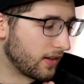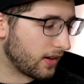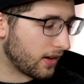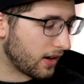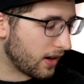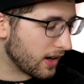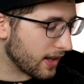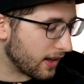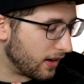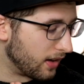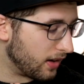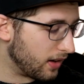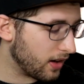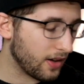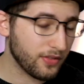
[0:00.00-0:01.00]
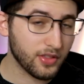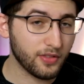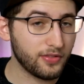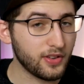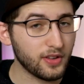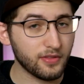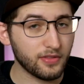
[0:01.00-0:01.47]
I love the
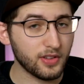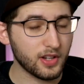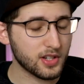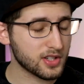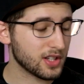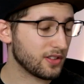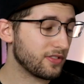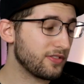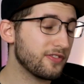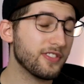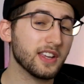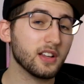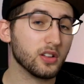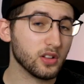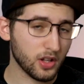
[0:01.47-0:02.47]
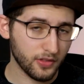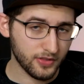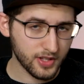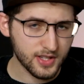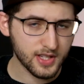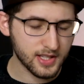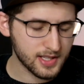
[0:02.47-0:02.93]
fit and finish and the feel of
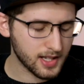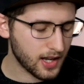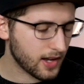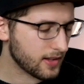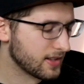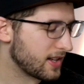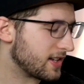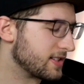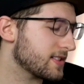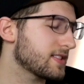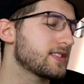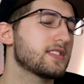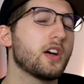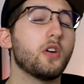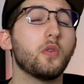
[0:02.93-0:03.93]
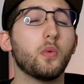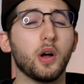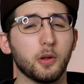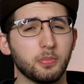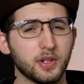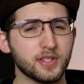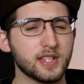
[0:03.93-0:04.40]
this guitar. It's so
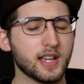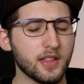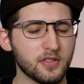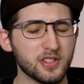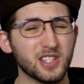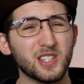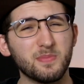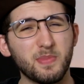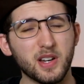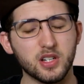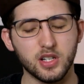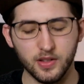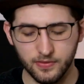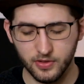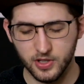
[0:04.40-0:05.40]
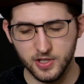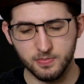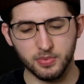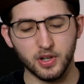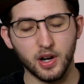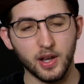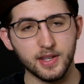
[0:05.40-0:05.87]
well put together, especially for its
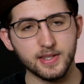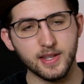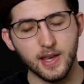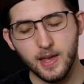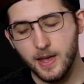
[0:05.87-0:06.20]
price.